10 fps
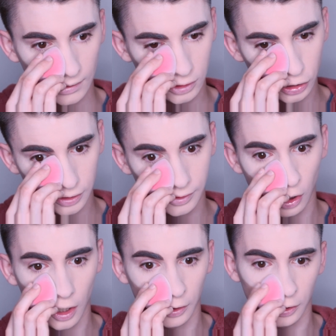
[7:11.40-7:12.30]
I like to just
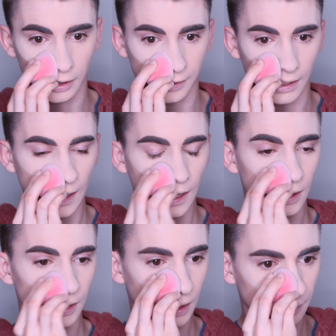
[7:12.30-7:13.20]
start underneath the
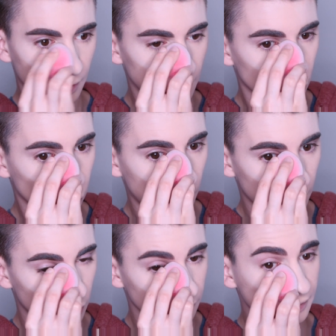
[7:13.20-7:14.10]
eye, and then I go
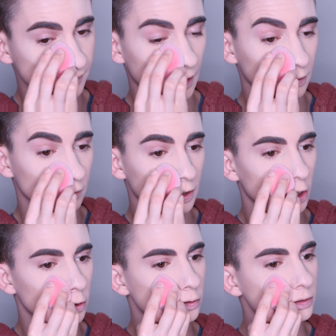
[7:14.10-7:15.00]
right on the side of the
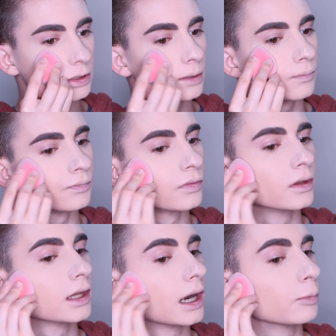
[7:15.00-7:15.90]
nose.
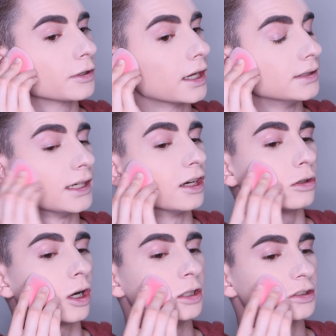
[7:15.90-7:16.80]
Then I bring that
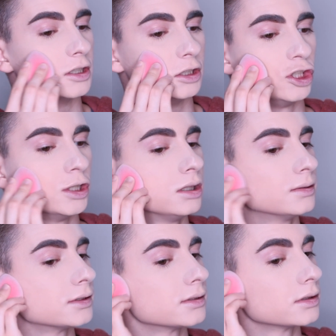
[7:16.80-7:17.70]
down onto the
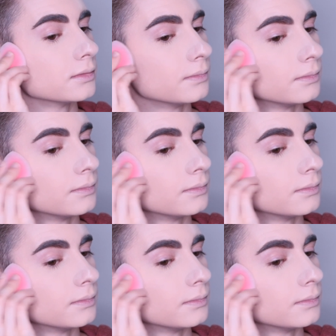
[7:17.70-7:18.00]
cheeks,